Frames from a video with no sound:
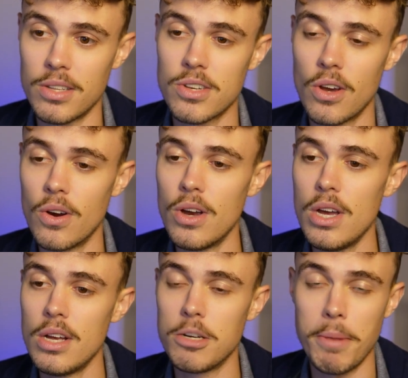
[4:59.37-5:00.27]
So
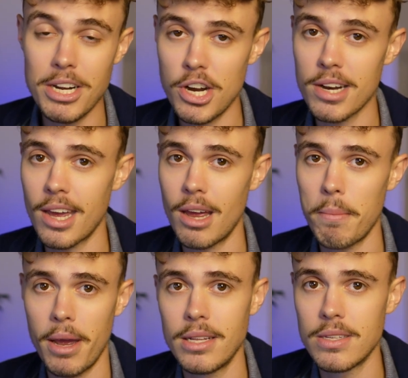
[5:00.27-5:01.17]
demand gen
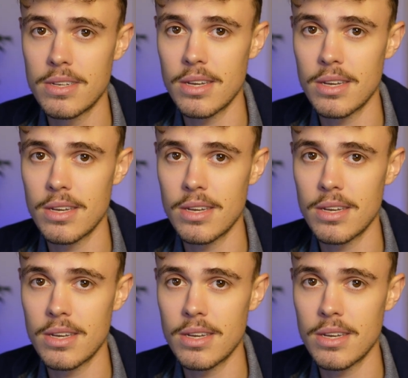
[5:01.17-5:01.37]
campaigns